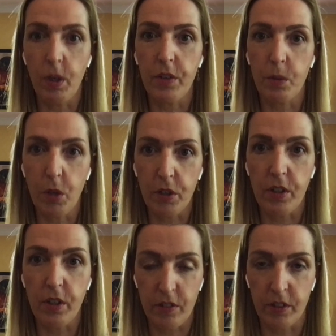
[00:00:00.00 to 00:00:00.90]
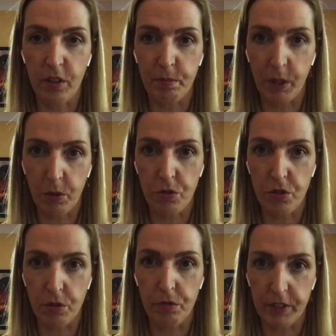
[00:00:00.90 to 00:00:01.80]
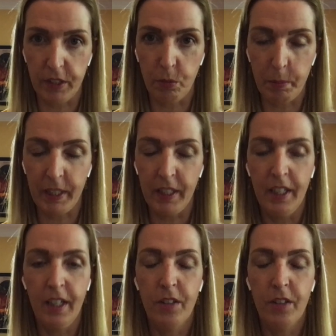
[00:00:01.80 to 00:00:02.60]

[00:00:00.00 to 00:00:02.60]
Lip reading: What is the government going to do for these women?